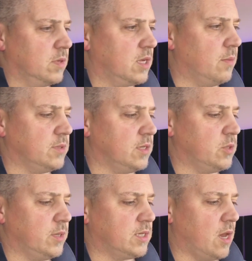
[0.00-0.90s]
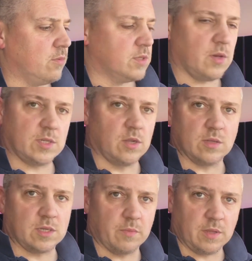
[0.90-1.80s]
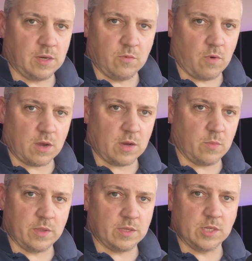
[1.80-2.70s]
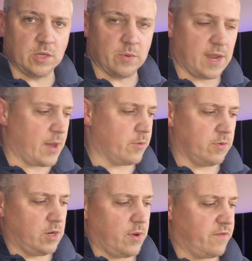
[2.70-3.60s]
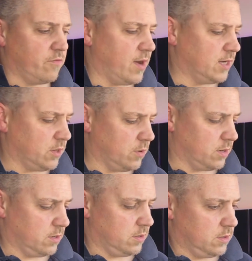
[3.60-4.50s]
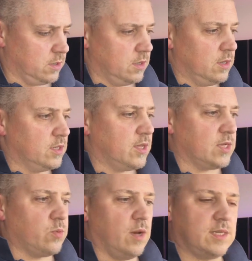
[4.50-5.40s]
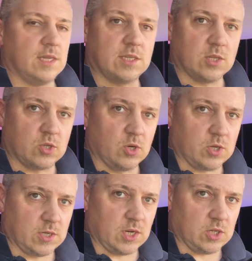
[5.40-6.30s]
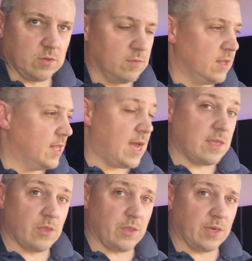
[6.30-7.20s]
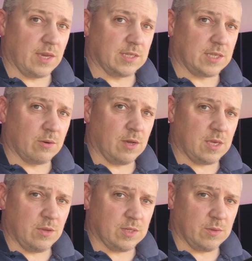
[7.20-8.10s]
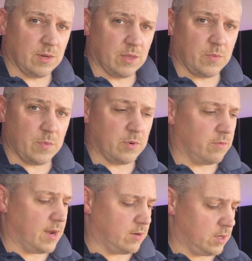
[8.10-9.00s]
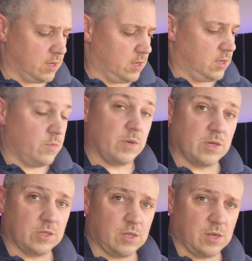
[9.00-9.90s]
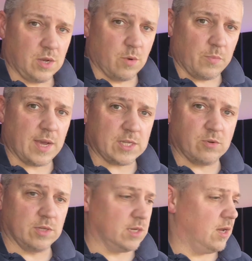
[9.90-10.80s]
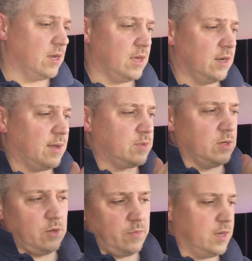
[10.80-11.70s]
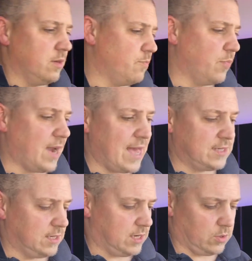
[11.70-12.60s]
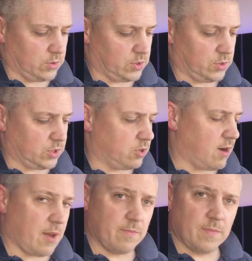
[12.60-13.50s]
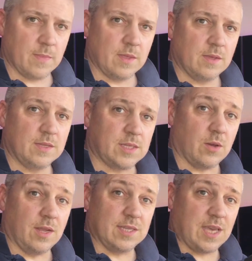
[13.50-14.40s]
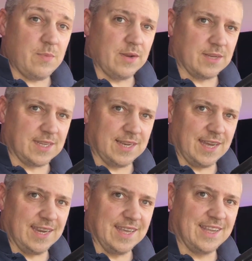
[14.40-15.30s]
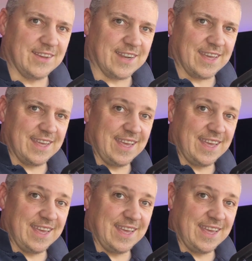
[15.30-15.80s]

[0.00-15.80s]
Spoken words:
comes into its own, so it's not something you rock up with to do an hour and you have your radio on. So that's why it's in such good condition. And the other thing is I don't like using it when other people are around, because you know what plasterers are like, it'll absolutely be blattered in all sorts of crap. So I like to keep it nice and clean. Look at it.